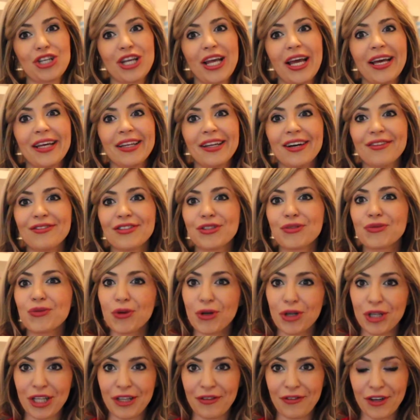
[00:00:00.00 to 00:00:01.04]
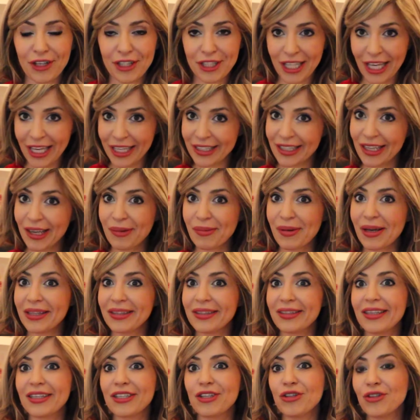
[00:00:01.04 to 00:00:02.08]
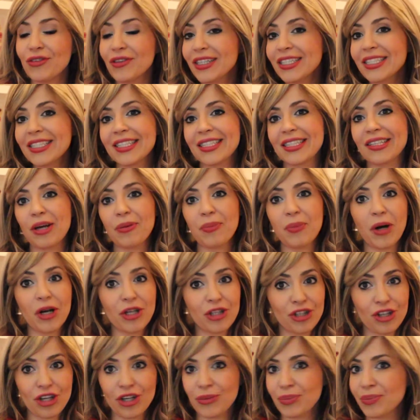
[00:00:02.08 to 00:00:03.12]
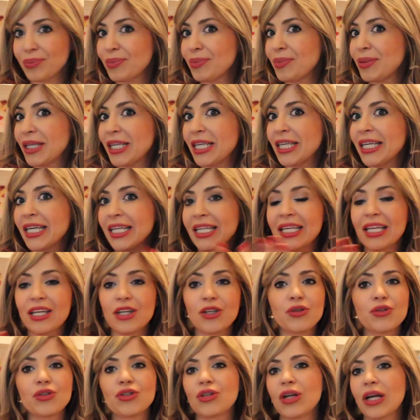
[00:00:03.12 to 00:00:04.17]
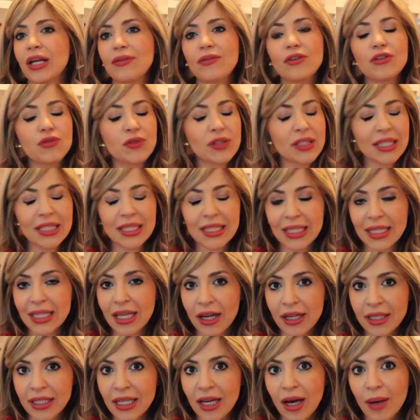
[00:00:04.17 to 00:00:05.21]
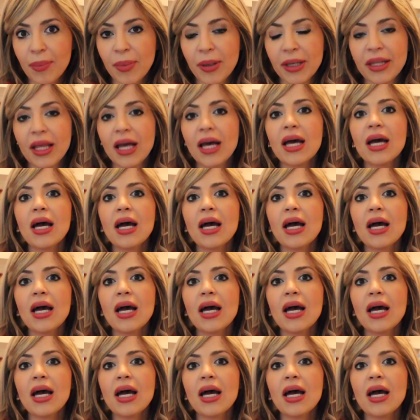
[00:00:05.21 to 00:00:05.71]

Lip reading: and I was worried if I take them at the university I might not be getting a good grade, which was a silly idea, but